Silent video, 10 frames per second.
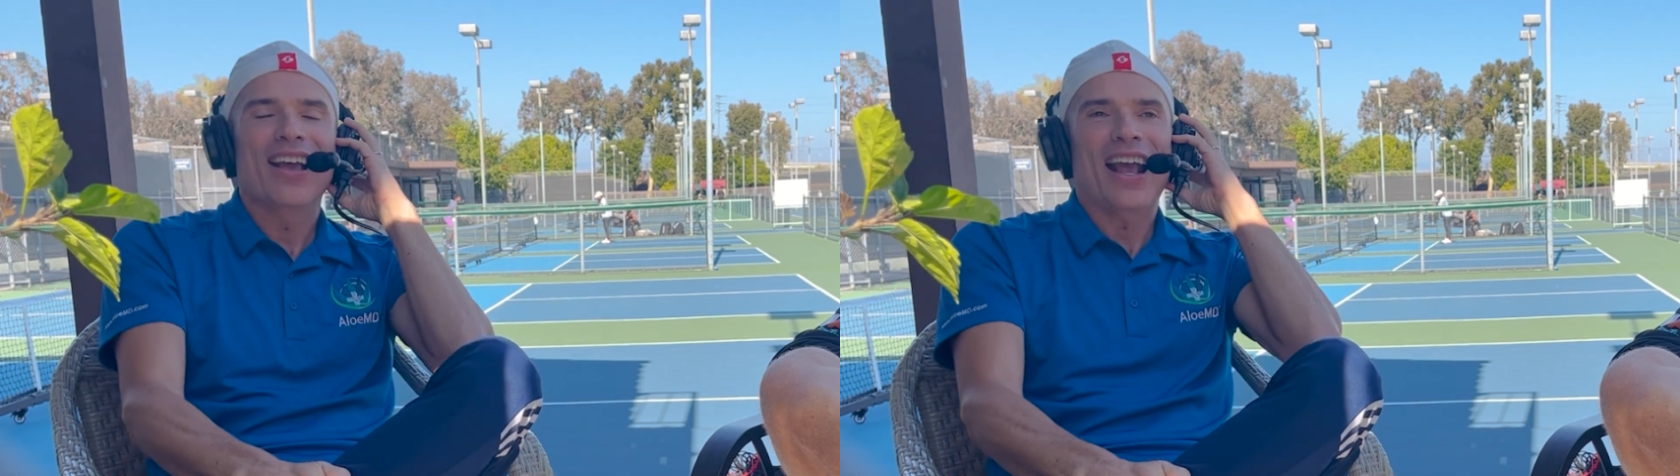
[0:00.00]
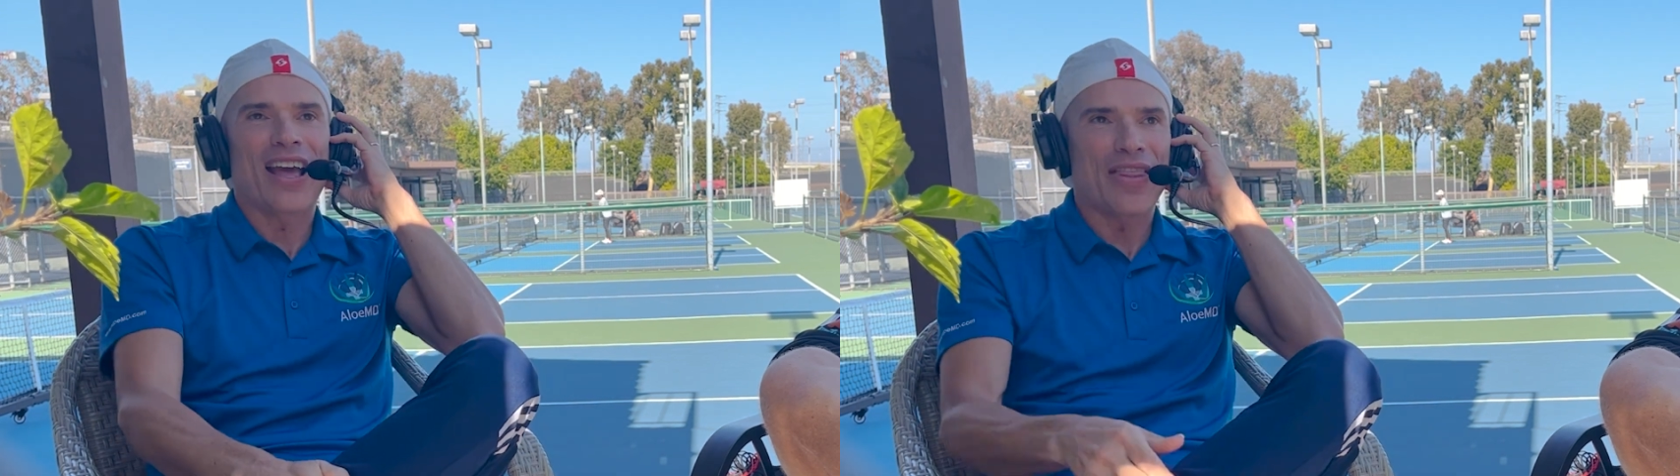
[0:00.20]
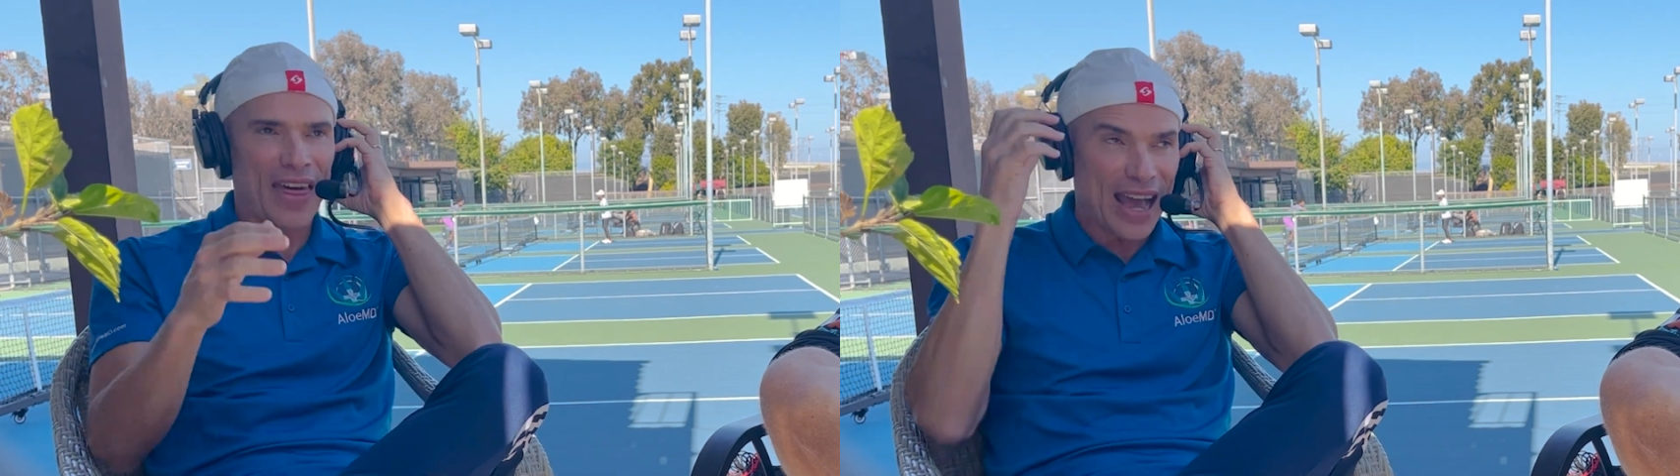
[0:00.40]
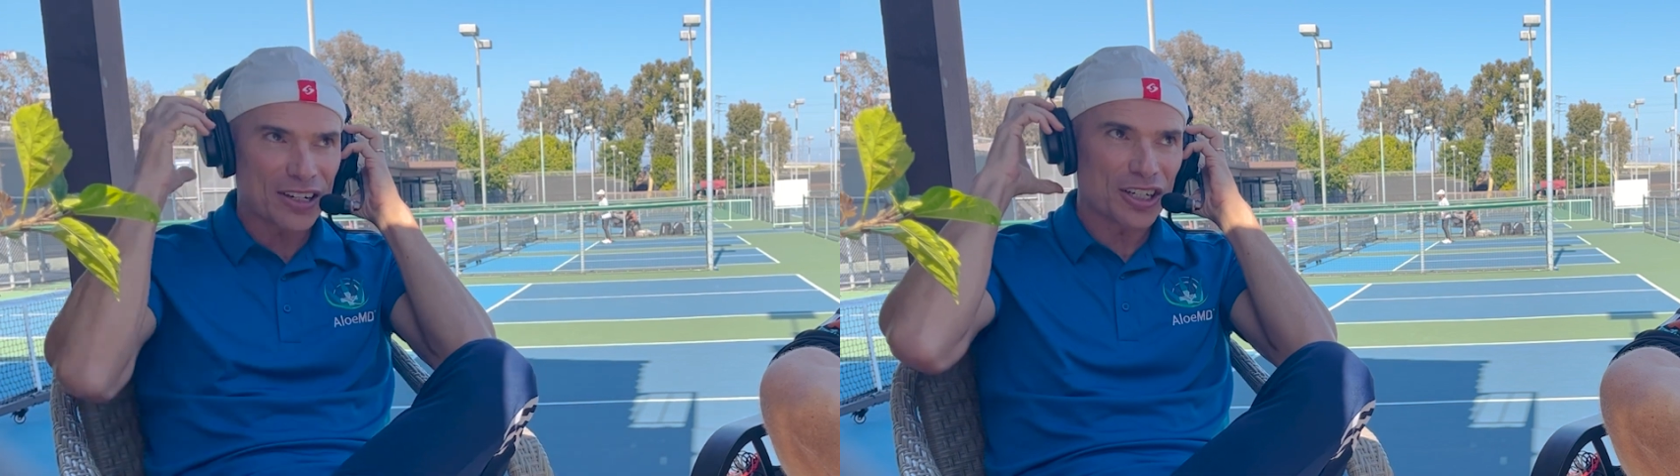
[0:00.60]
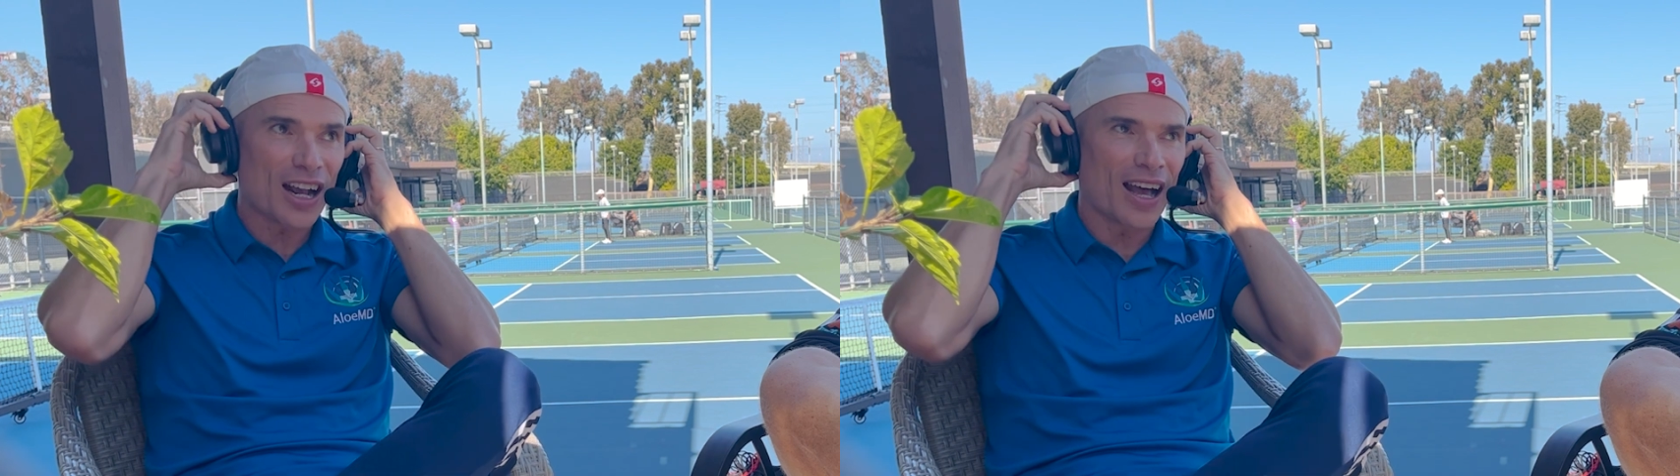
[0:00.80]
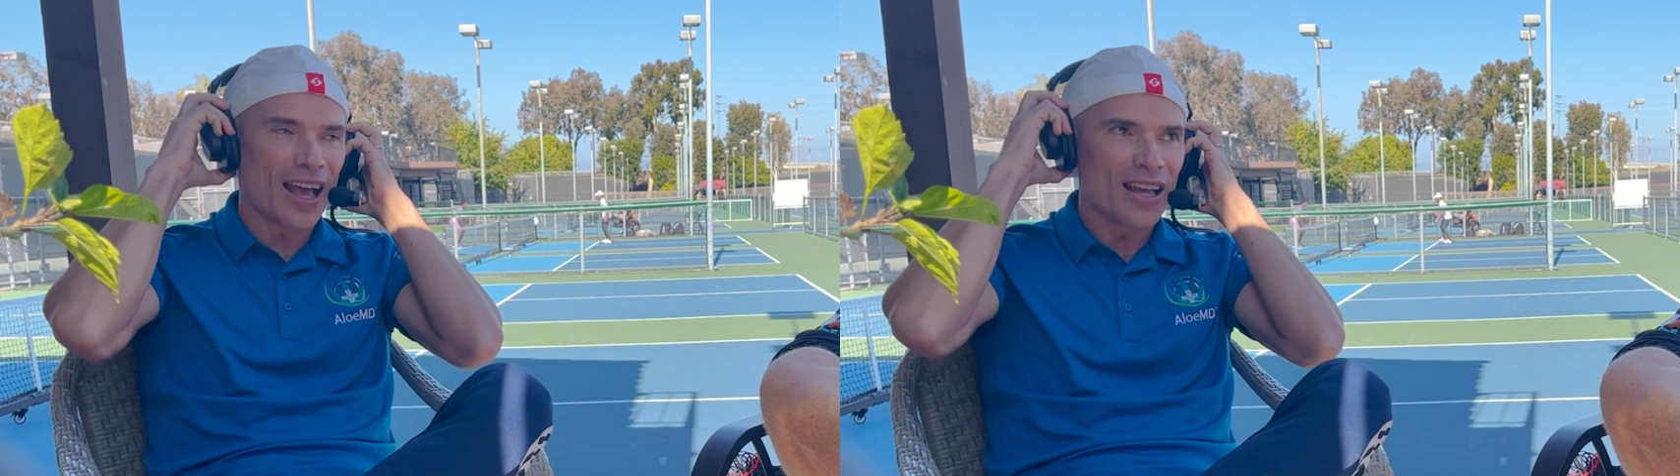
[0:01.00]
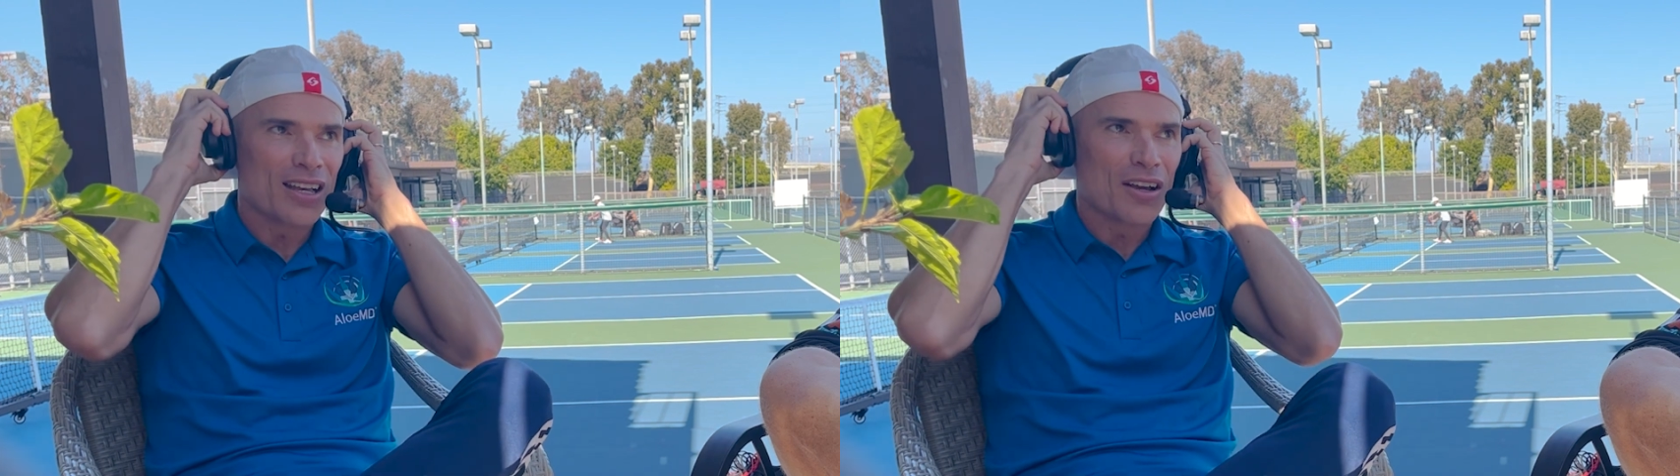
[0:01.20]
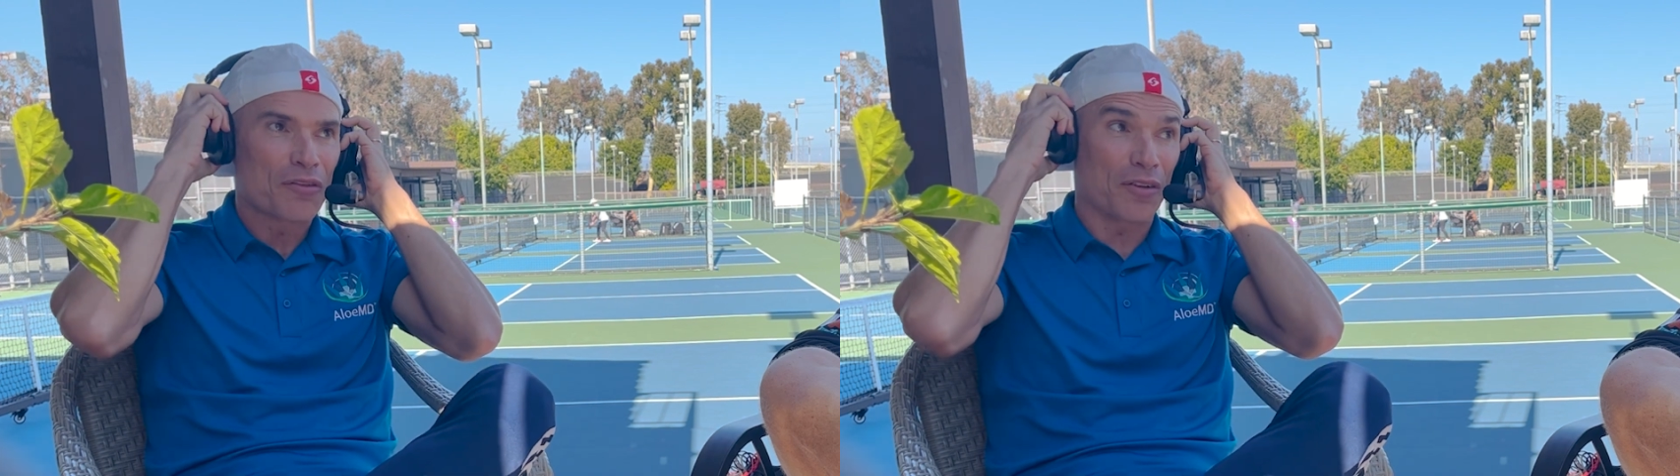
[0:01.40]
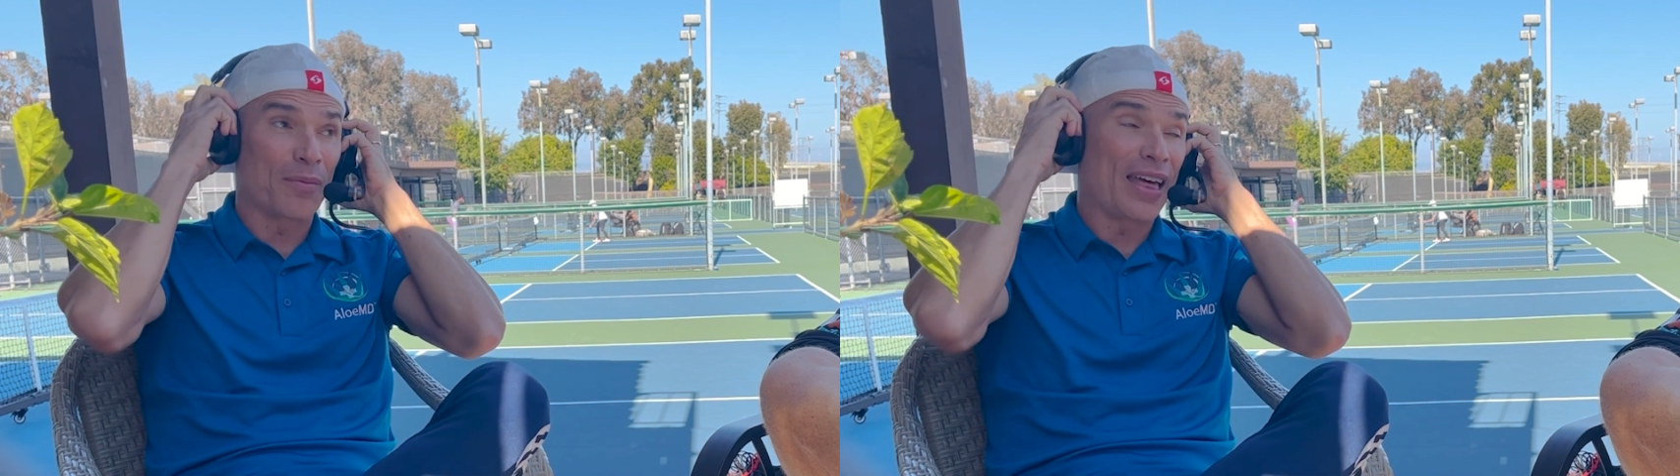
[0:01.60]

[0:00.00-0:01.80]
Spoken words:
And that shot from